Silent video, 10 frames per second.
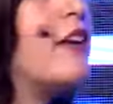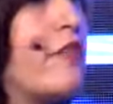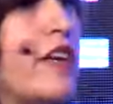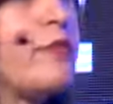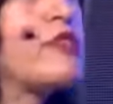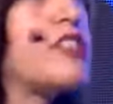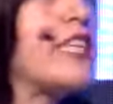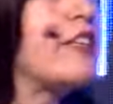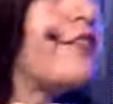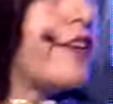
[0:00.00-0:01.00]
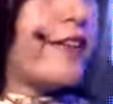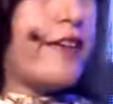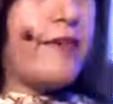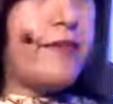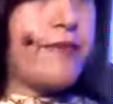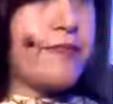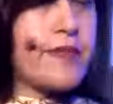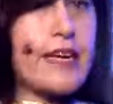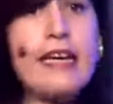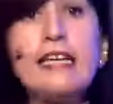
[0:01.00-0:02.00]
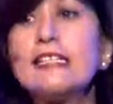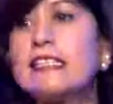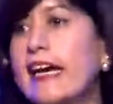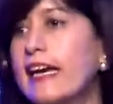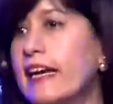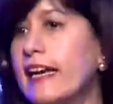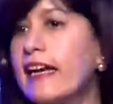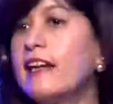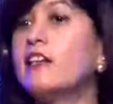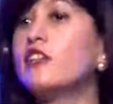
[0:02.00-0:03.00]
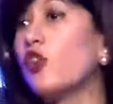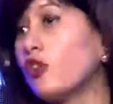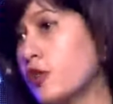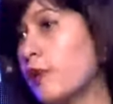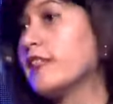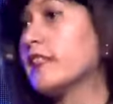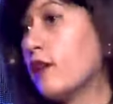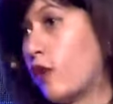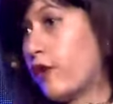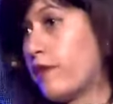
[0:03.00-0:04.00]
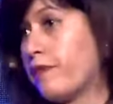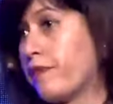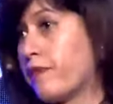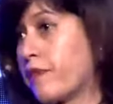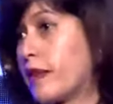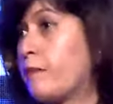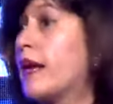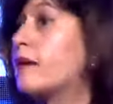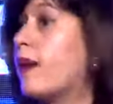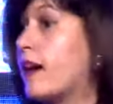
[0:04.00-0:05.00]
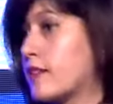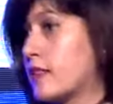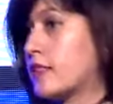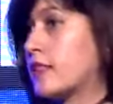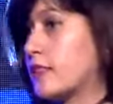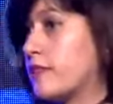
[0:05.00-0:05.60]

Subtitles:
we proceed further. Secondly, don't do it alone. Build partners.